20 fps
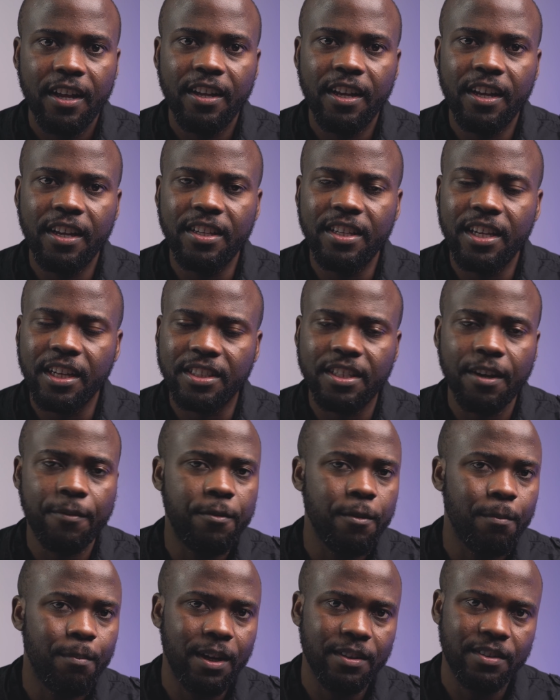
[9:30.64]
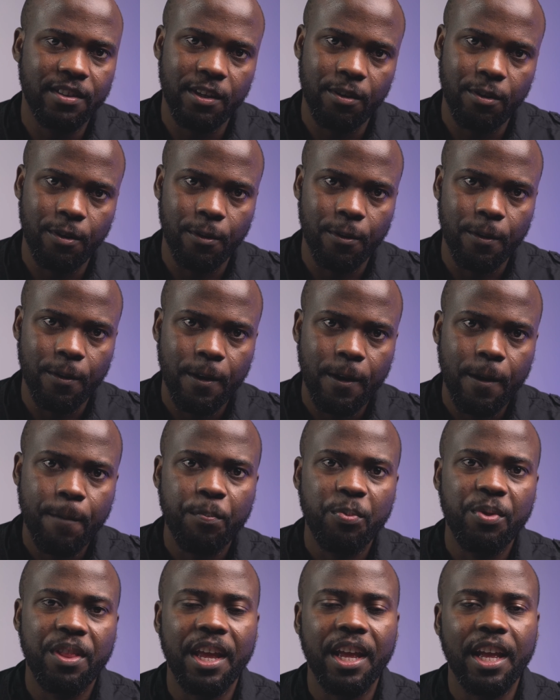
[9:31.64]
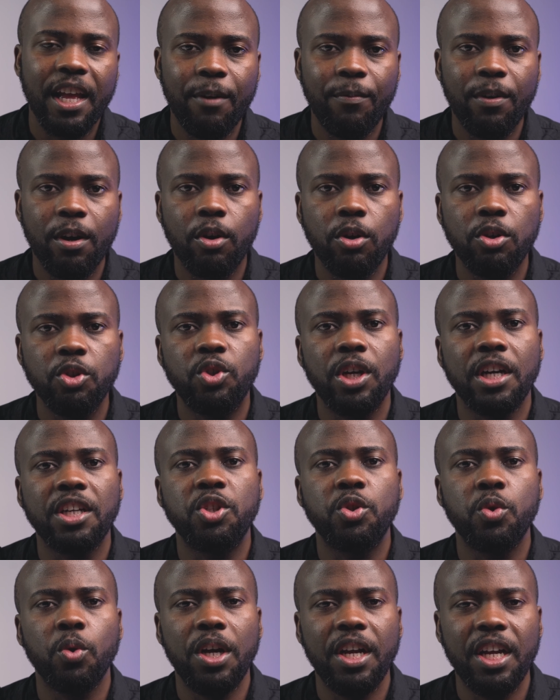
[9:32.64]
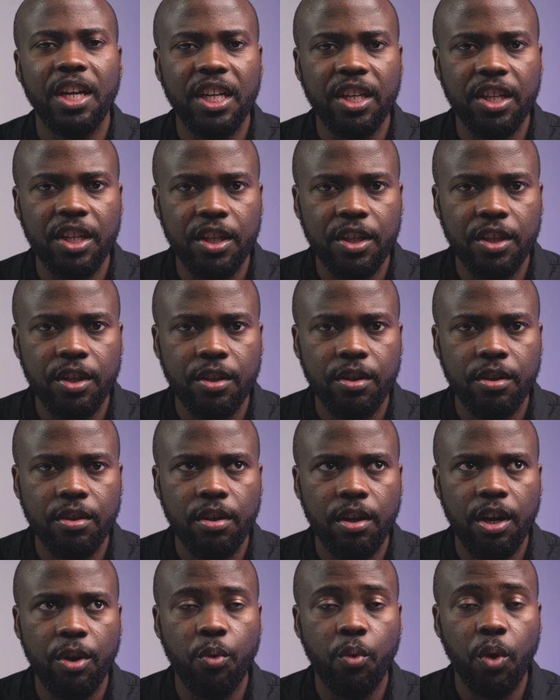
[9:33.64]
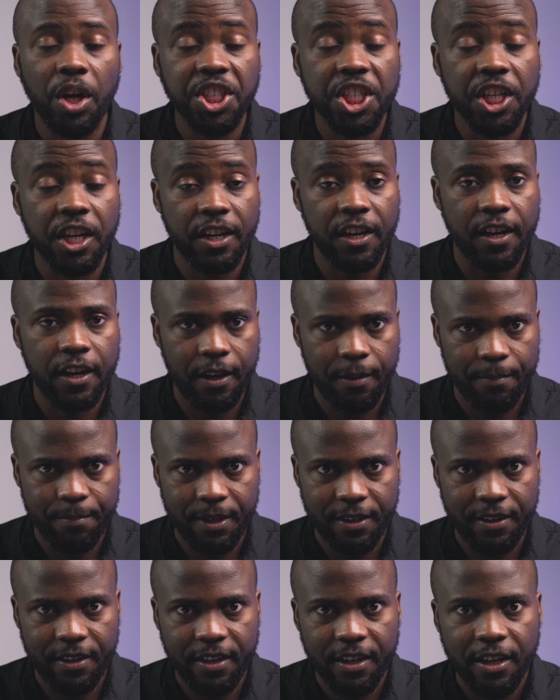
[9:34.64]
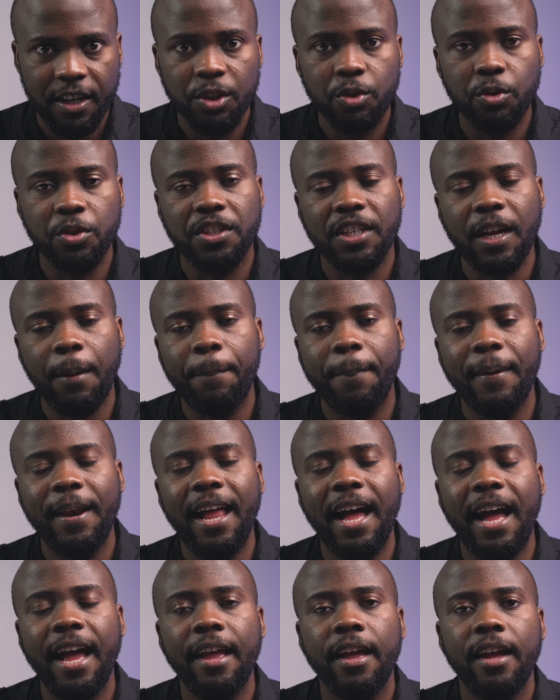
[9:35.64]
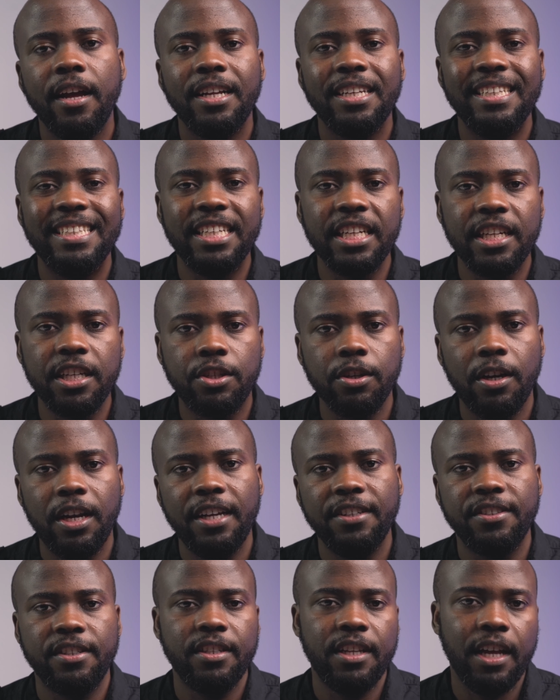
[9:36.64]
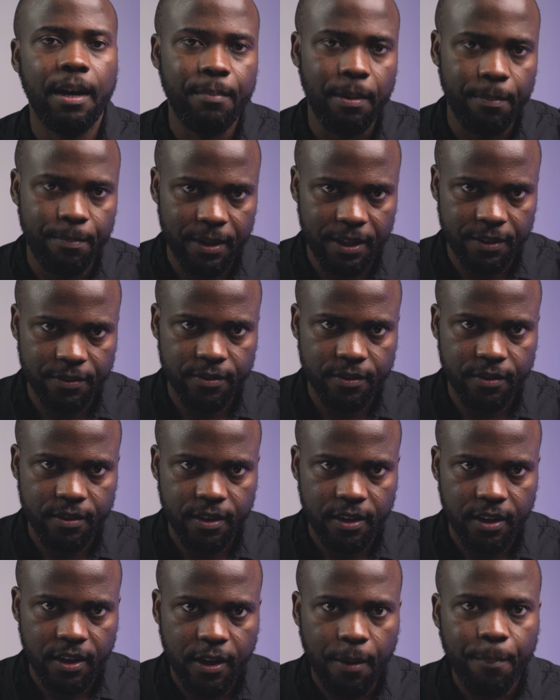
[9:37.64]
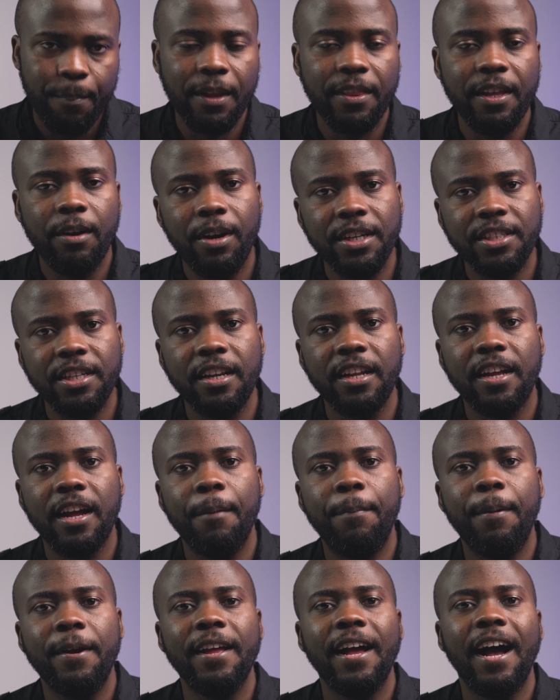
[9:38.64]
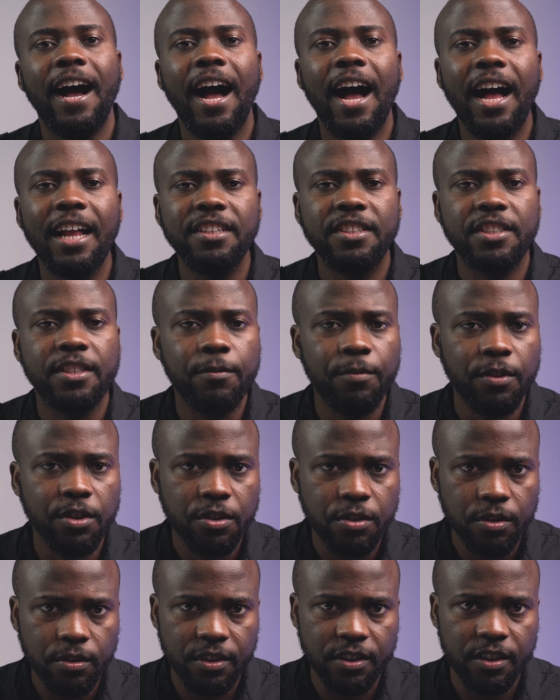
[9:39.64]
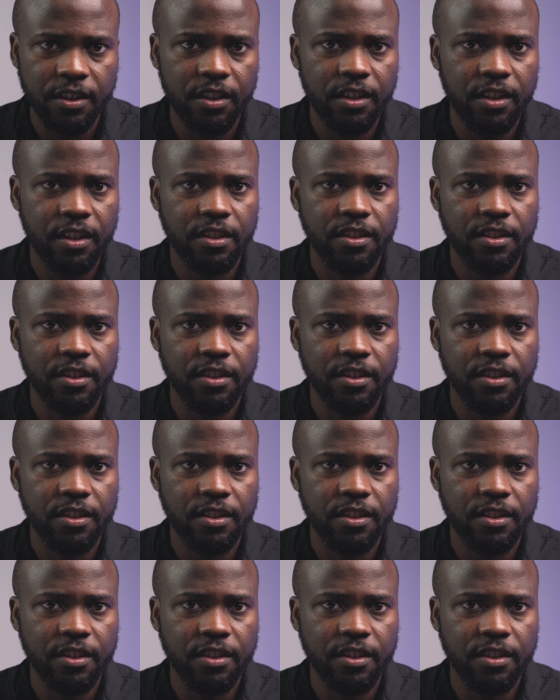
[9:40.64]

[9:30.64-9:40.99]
In just a few months ago, they gave a contract to a Russian company to supply digitalized number plates. But the Russian company had civil suits in